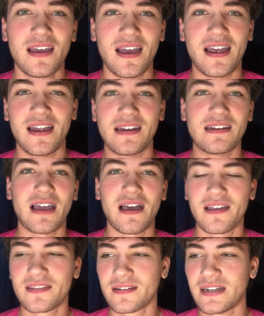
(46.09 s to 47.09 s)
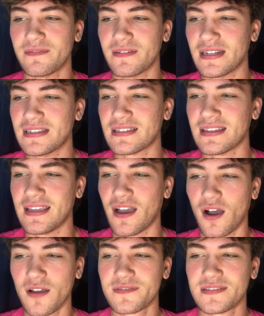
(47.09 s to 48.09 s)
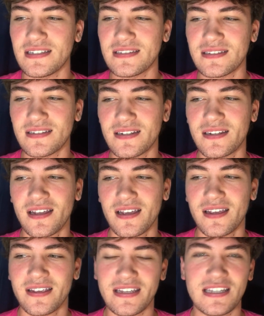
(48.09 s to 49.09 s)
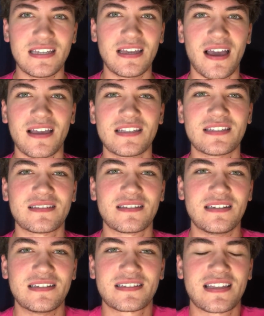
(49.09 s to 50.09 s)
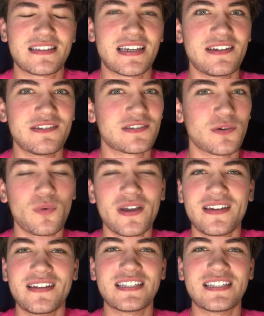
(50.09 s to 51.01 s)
And now that they're even into the offseason, he just continues to win.